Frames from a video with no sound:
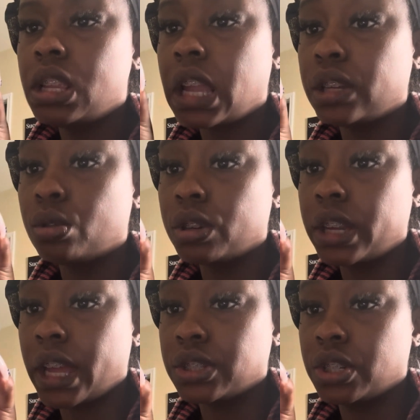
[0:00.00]
I door
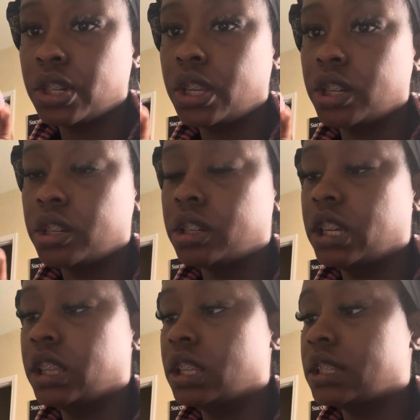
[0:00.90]
dashed it here
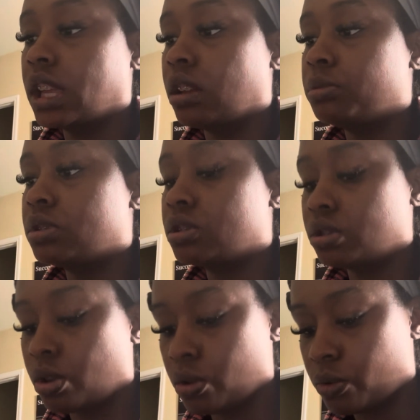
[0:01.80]
and this helps
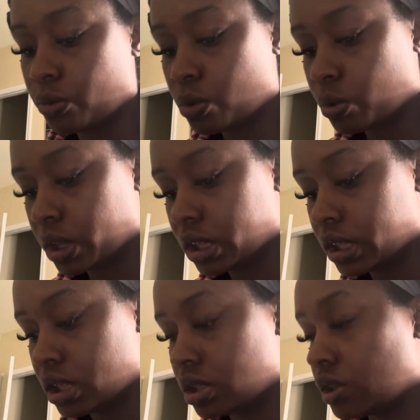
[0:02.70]
so quickly
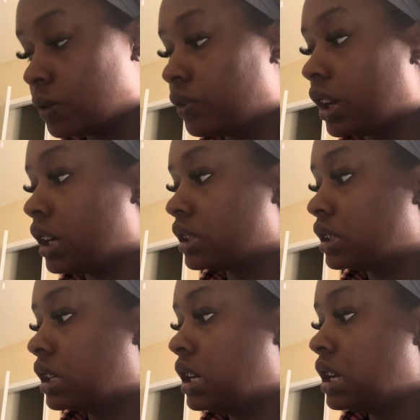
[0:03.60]
and so fast.
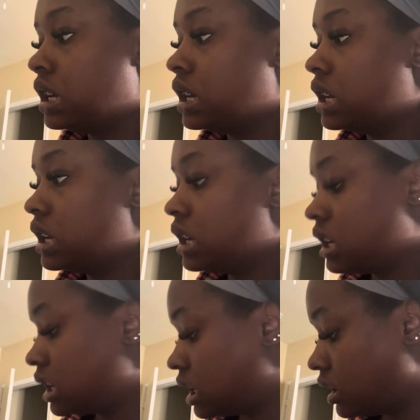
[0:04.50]

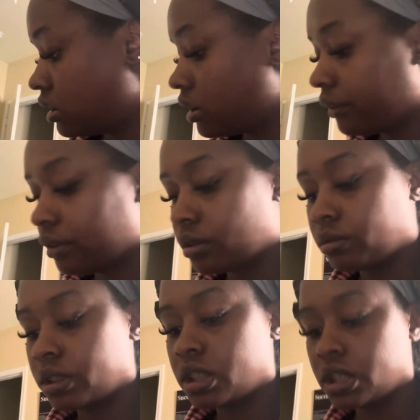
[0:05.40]
And now I feel
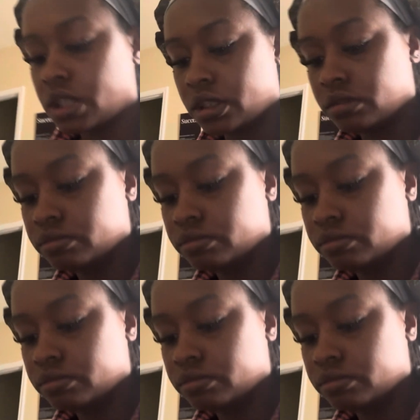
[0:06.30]
really good.